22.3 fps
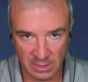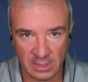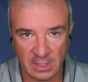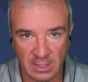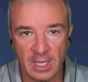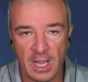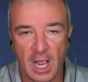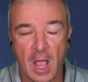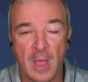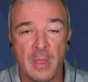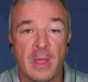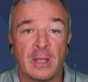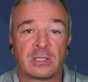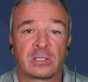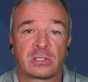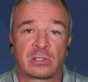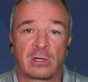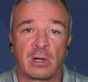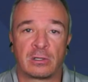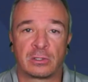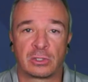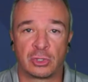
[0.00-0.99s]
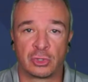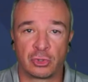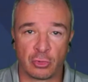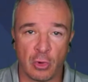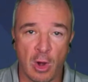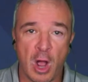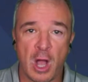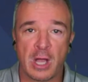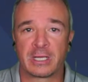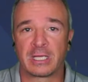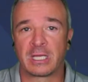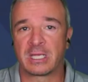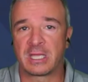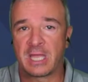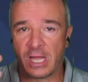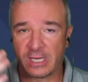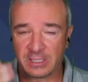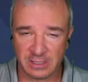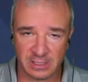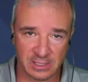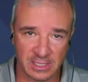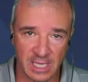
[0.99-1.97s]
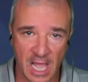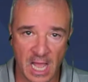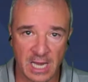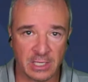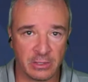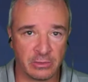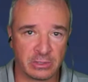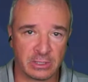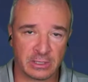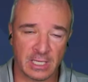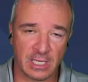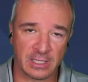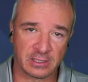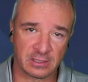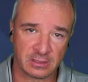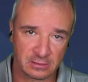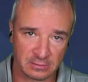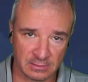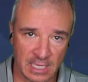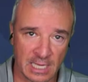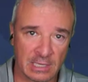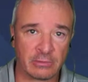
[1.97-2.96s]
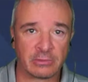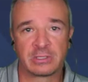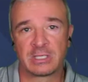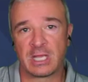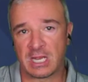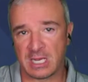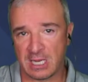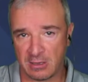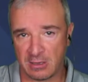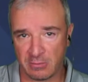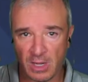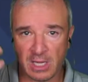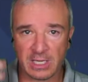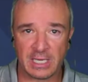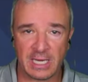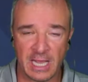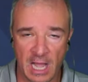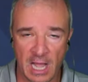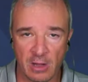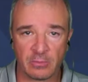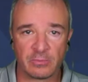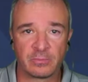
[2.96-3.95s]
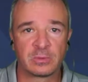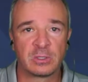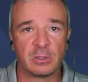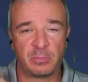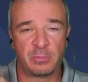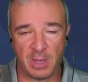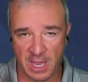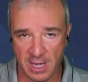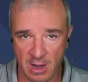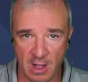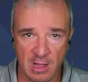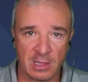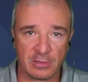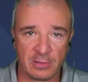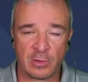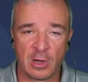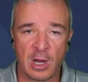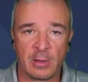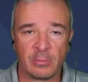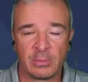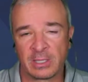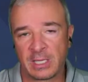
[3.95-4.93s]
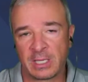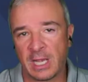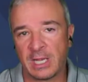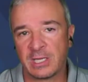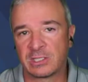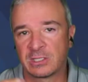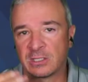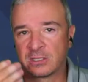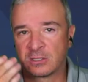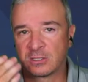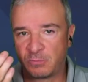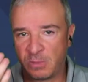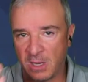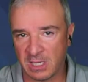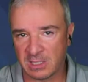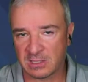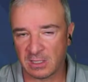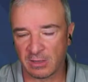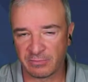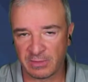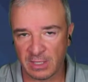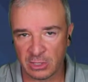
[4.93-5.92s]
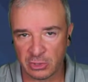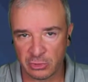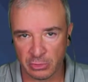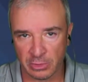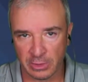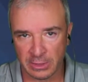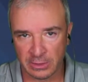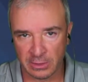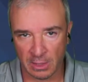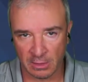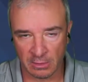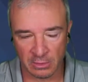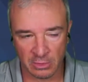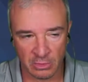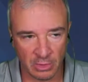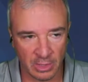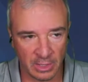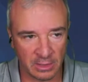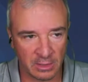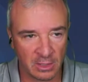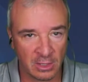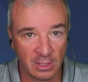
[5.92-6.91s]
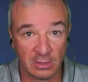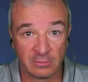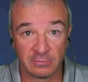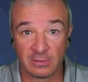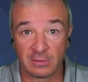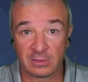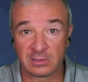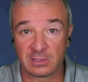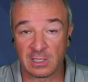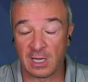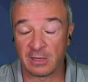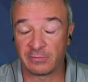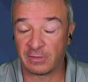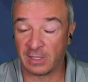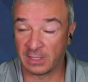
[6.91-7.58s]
and then starts drawing against that, using that as collateral and taking money out to pay all of our obligations based off that trillion dollar coin. First off, I'd